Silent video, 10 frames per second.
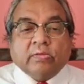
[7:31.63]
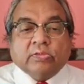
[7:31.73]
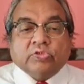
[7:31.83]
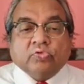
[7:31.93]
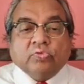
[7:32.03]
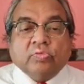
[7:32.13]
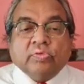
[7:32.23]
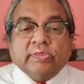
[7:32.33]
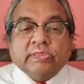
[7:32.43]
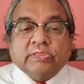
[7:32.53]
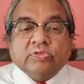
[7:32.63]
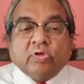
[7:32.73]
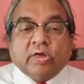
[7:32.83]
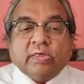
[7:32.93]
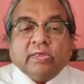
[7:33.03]
So it is
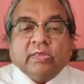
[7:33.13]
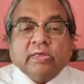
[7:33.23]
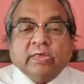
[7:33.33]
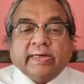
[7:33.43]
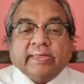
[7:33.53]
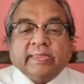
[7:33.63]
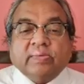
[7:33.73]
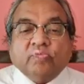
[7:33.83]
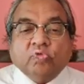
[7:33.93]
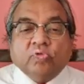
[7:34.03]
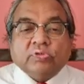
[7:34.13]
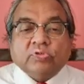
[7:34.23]
not greater than 4.